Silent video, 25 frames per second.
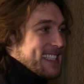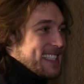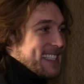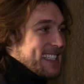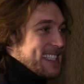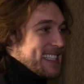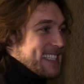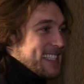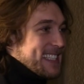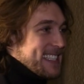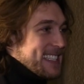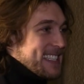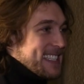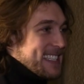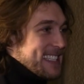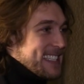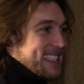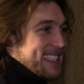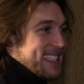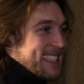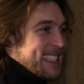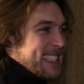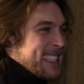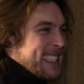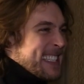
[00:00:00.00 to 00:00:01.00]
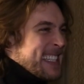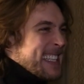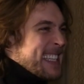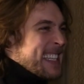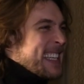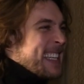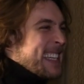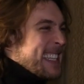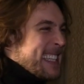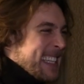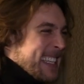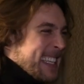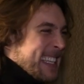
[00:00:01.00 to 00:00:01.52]

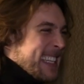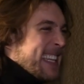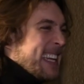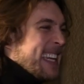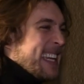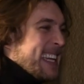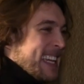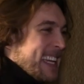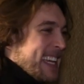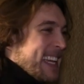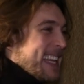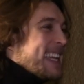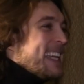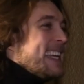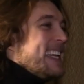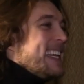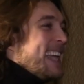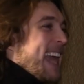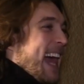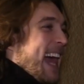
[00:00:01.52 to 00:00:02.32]
This person isn't speaking.